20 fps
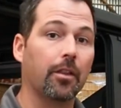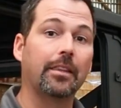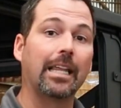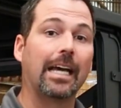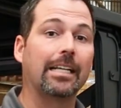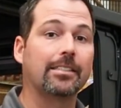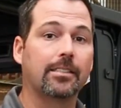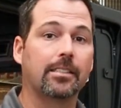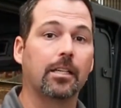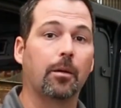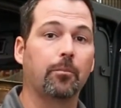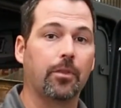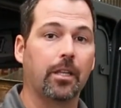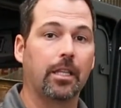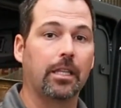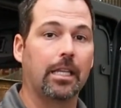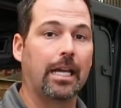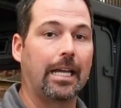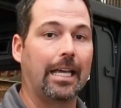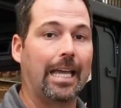that that's
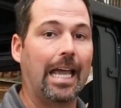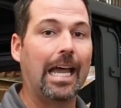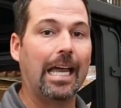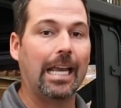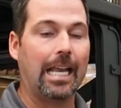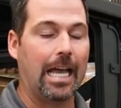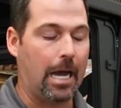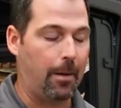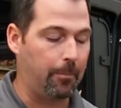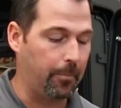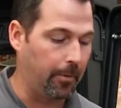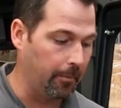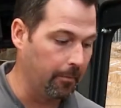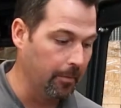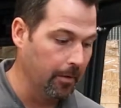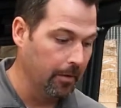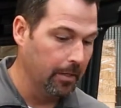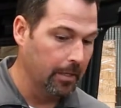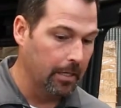something that can happen.